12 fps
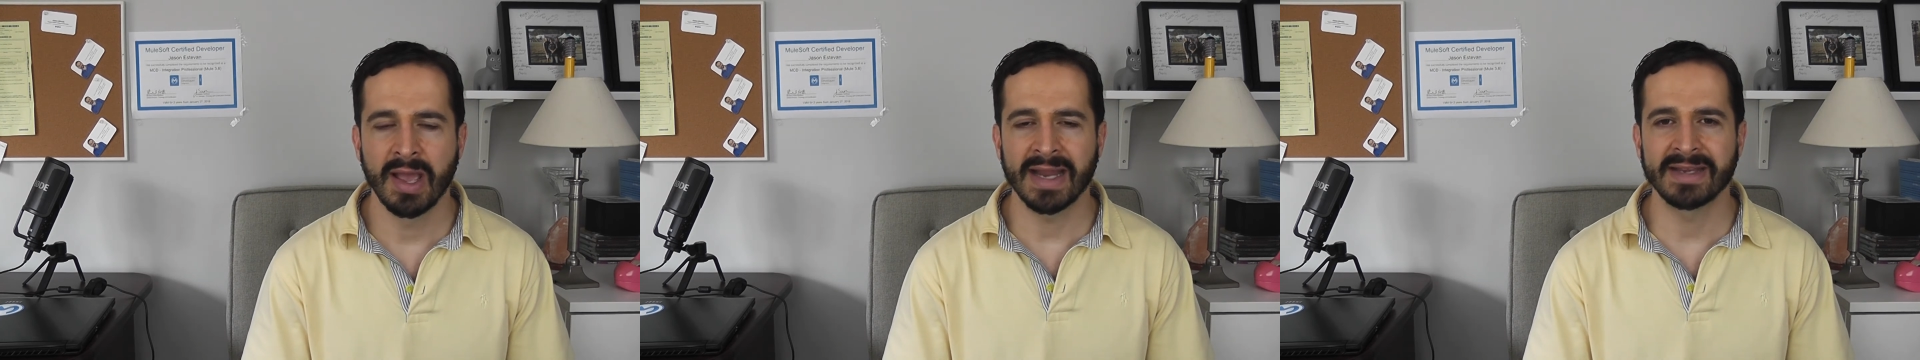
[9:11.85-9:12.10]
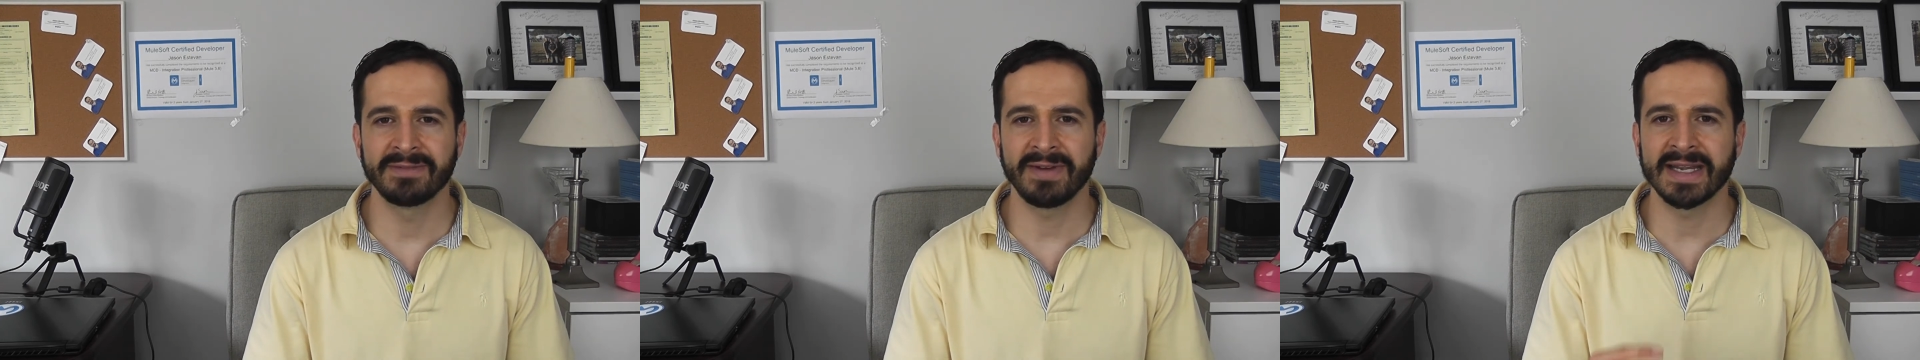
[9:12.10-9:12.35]
I
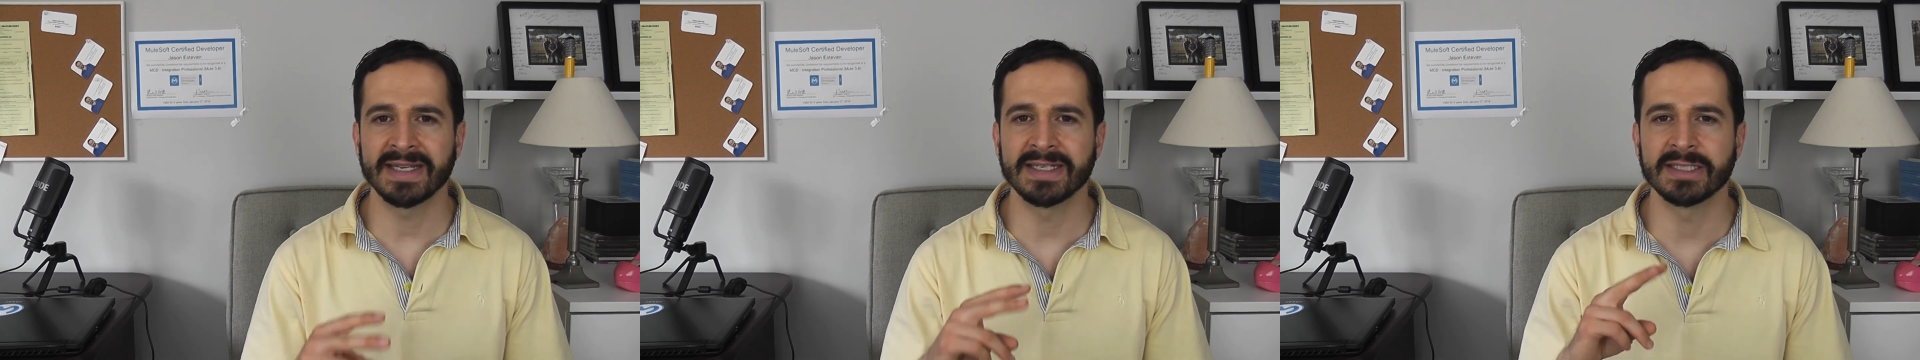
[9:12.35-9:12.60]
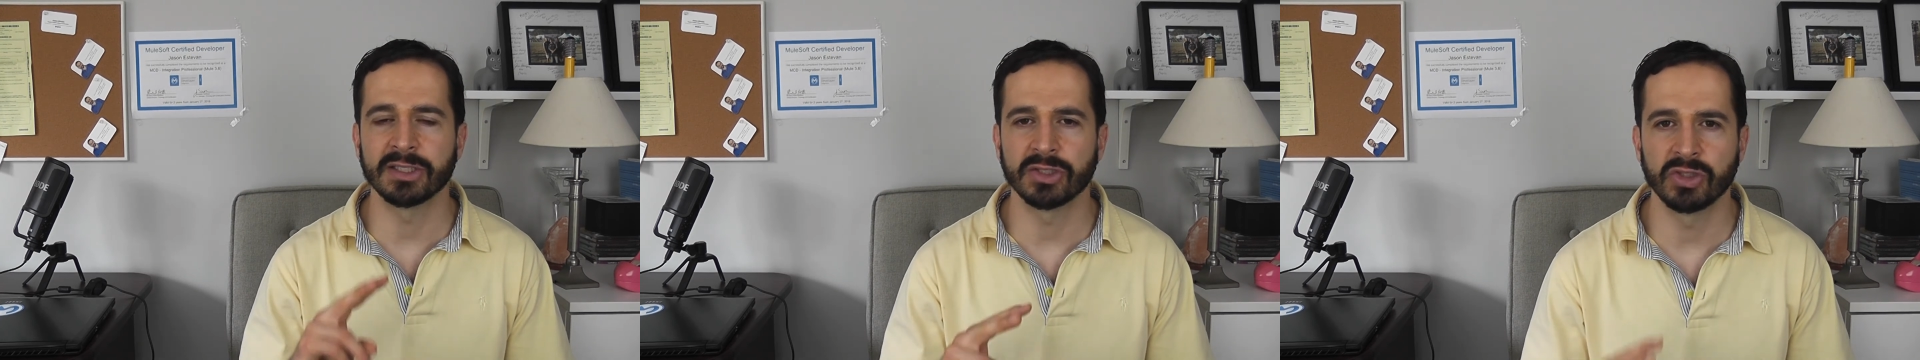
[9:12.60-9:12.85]
divided it
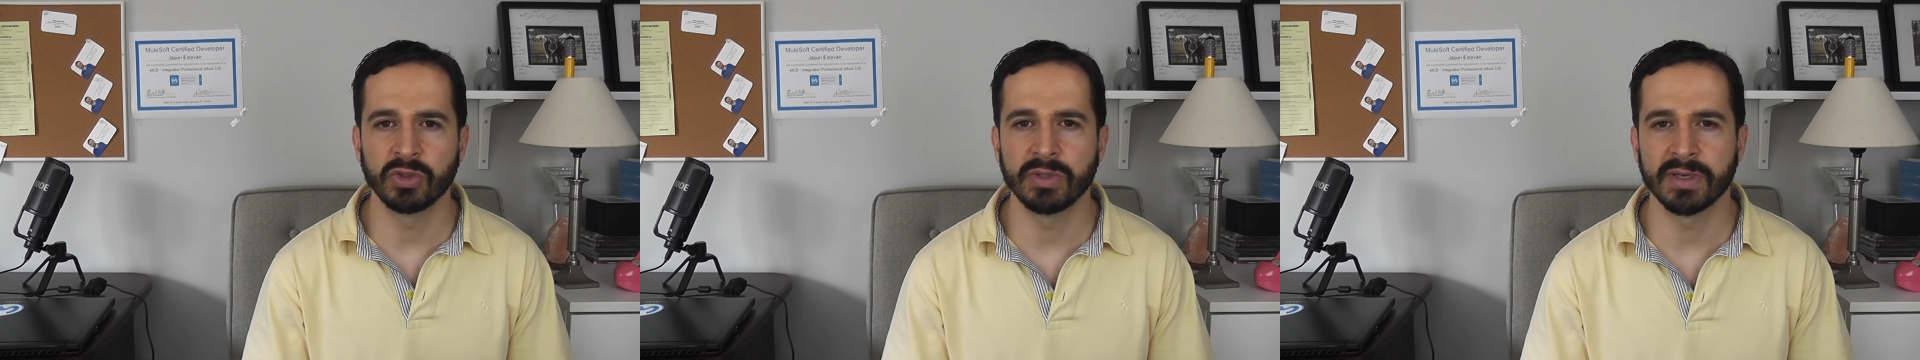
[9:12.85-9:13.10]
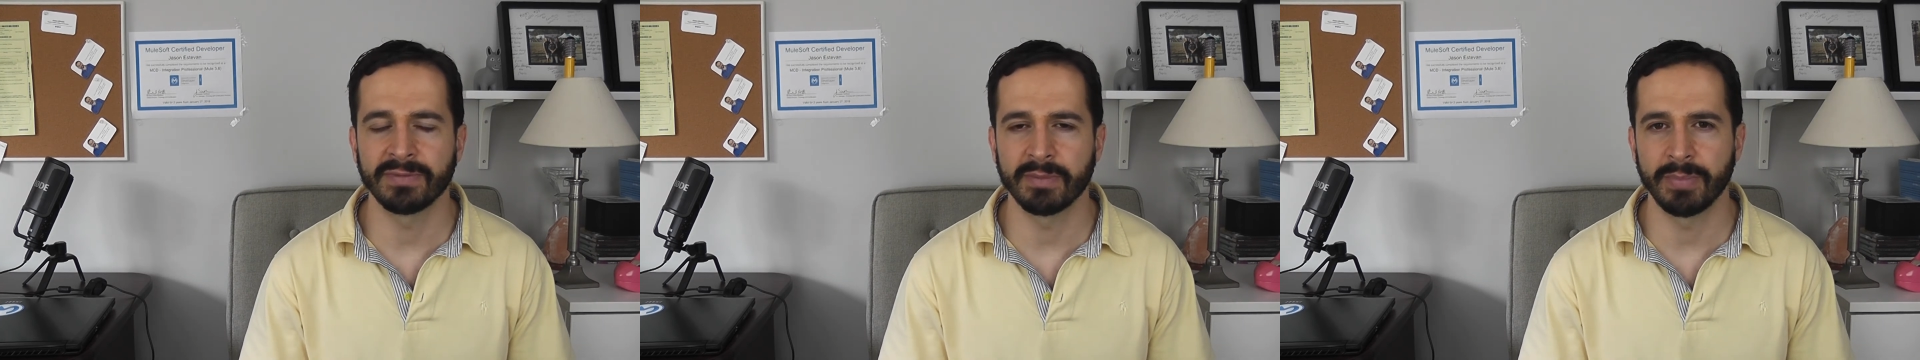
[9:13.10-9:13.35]
into 2
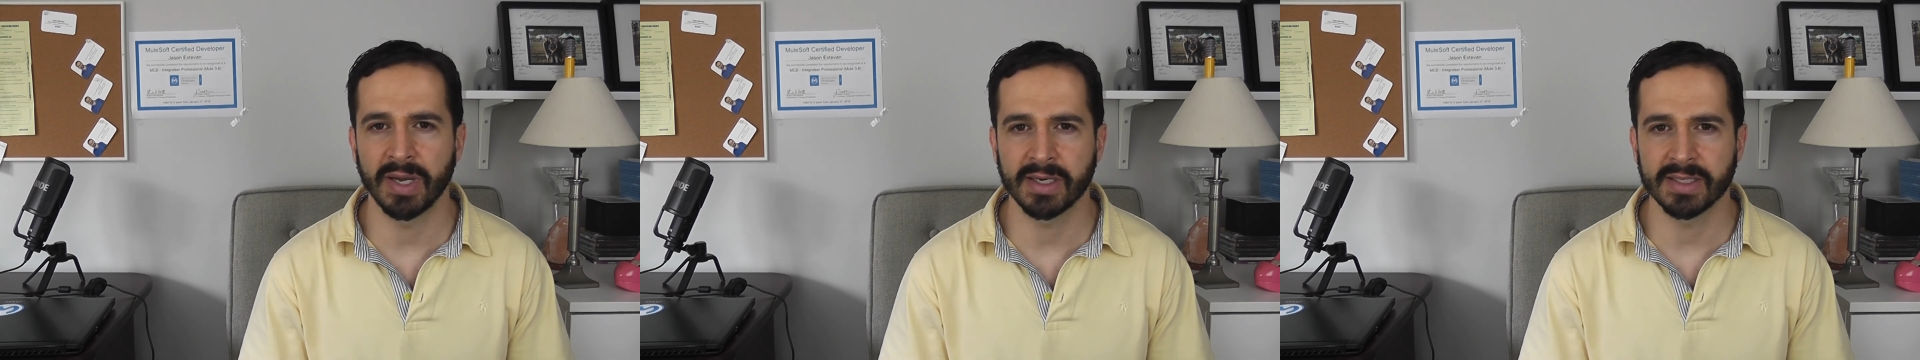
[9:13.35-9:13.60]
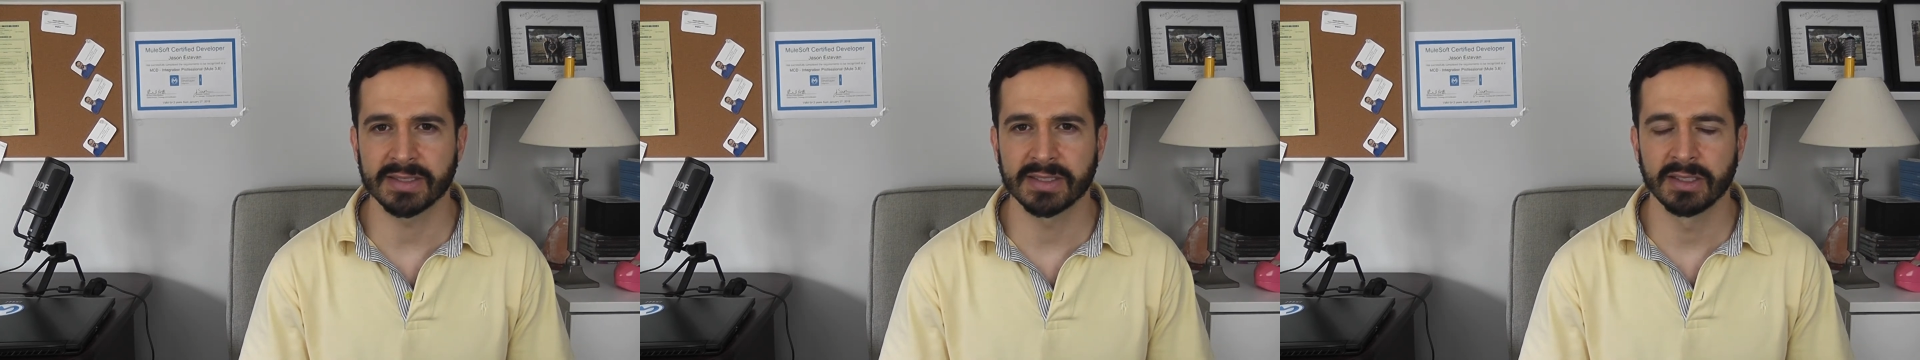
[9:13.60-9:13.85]
different
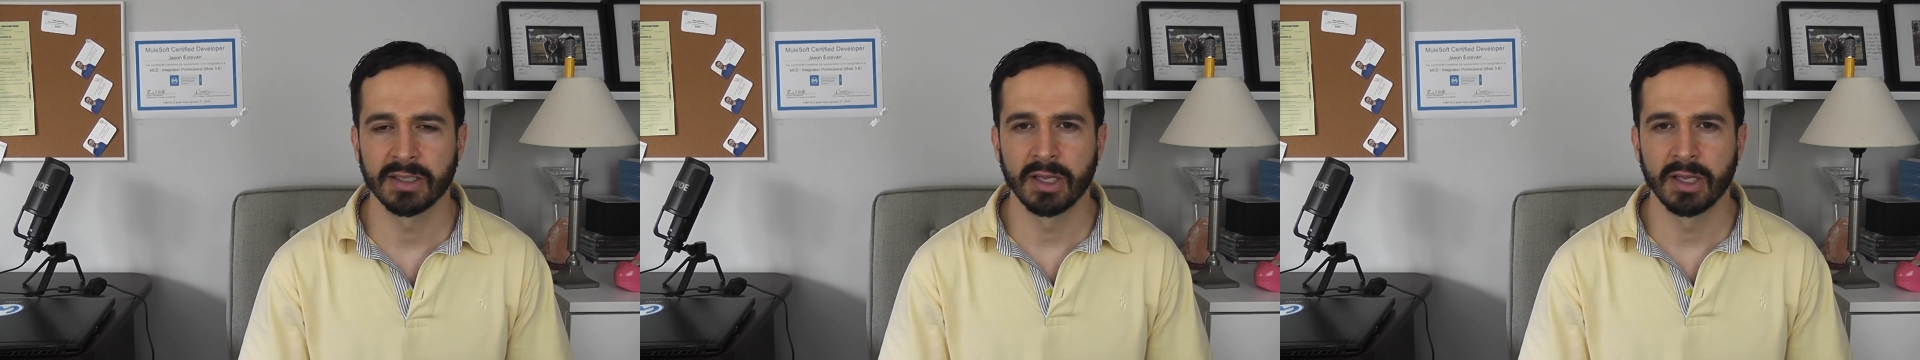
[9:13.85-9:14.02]
buckets.